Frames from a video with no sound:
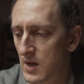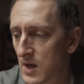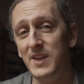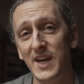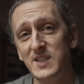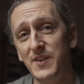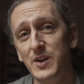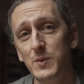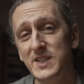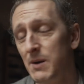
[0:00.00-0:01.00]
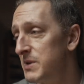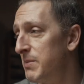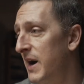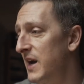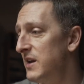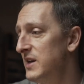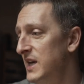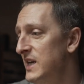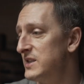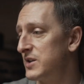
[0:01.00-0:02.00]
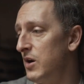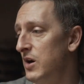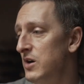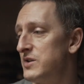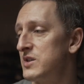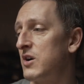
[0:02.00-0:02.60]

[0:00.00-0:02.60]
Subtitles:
The next vineyard we stumbled upon is called